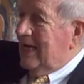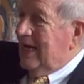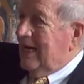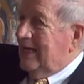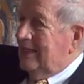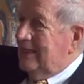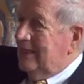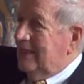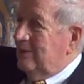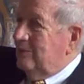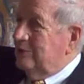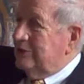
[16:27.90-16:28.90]
And
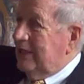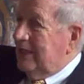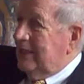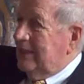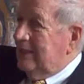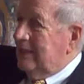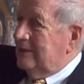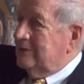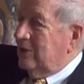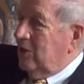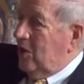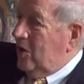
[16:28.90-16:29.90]
it was a,
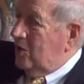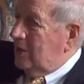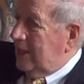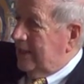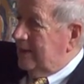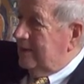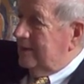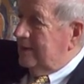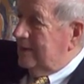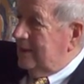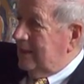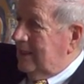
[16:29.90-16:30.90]
it's a long letter,
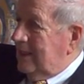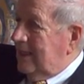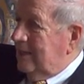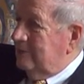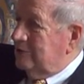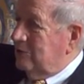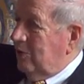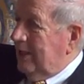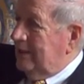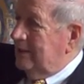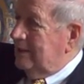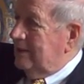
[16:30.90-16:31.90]
and it was
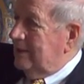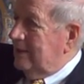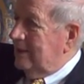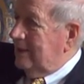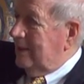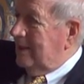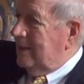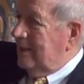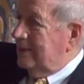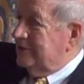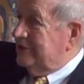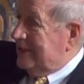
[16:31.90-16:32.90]
quite
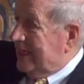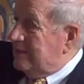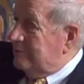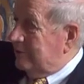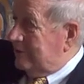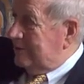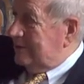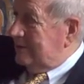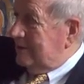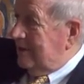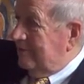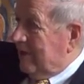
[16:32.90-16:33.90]
a statement
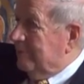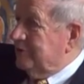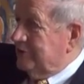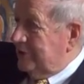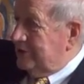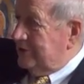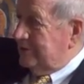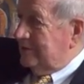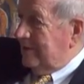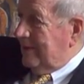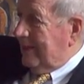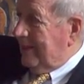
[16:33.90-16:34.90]
of opposition,
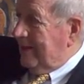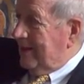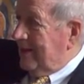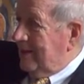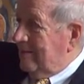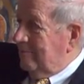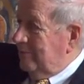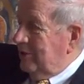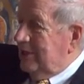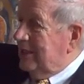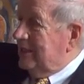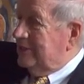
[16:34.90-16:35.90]

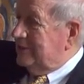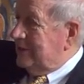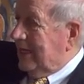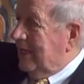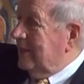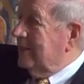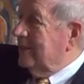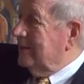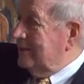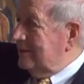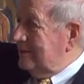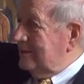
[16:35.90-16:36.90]
but in his
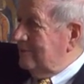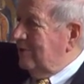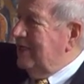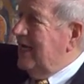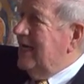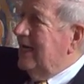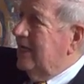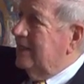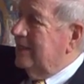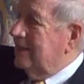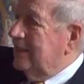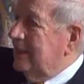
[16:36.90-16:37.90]
elegant, well, not
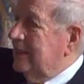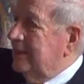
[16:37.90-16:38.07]
elegant, in